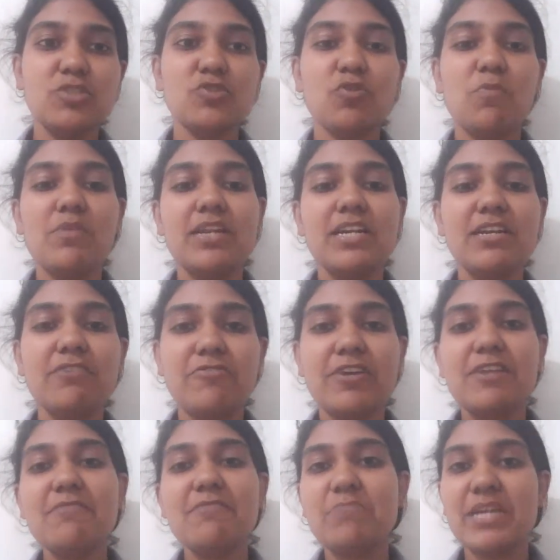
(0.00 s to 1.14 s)
so many
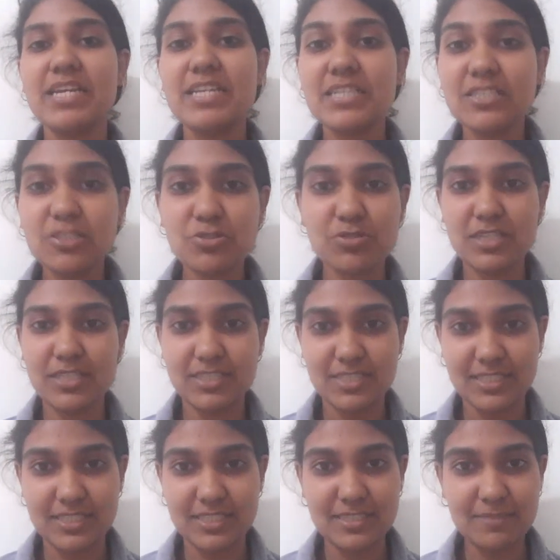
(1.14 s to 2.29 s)
different meanings to the
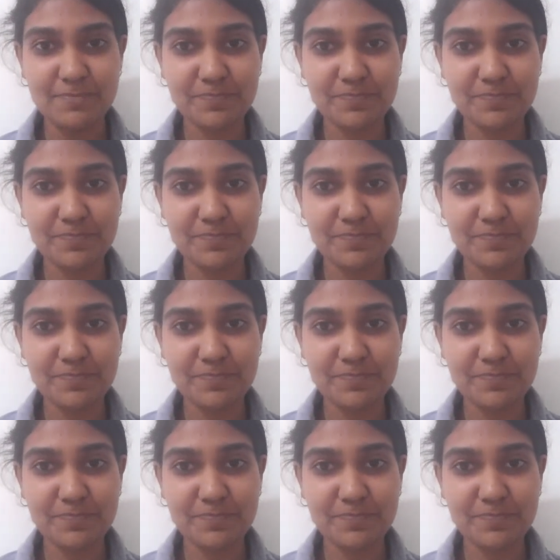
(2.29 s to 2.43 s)
disease.